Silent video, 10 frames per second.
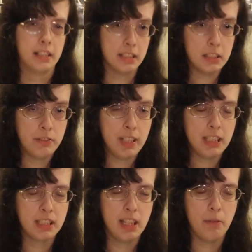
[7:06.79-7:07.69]
because it's
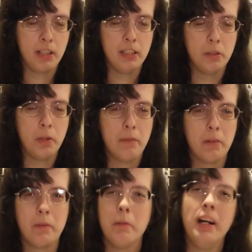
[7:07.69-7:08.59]
fiction and we can do
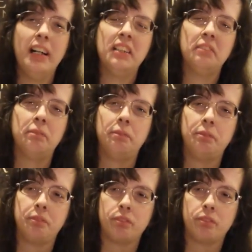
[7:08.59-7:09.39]
whatever we want.